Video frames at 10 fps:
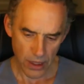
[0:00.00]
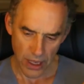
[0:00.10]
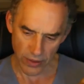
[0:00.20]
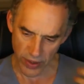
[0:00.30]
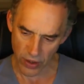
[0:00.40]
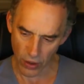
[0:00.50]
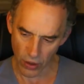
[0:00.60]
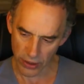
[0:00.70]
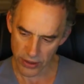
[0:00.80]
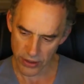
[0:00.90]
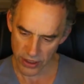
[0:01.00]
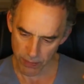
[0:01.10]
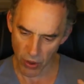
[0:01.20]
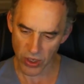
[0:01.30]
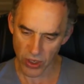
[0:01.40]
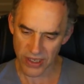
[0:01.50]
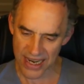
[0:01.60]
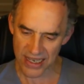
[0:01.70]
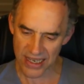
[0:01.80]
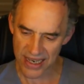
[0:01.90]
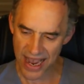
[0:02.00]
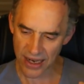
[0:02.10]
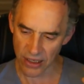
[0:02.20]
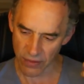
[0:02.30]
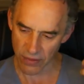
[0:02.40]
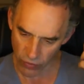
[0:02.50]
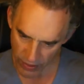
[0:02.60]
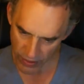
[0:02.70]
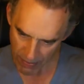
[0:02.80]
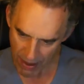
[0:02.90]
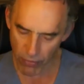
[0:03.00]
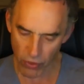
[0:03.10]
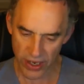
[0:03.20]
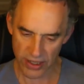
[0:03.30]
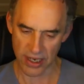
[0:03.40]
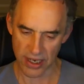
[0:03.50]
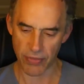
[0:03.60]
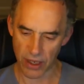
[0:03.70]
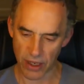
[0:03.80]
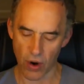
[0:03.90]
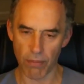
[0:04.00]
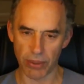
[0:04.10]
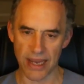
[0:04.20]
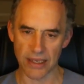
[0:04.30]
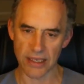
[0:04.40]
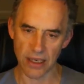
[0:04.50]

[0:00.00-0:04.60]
And recall is the spontaneous act of remembering something complex.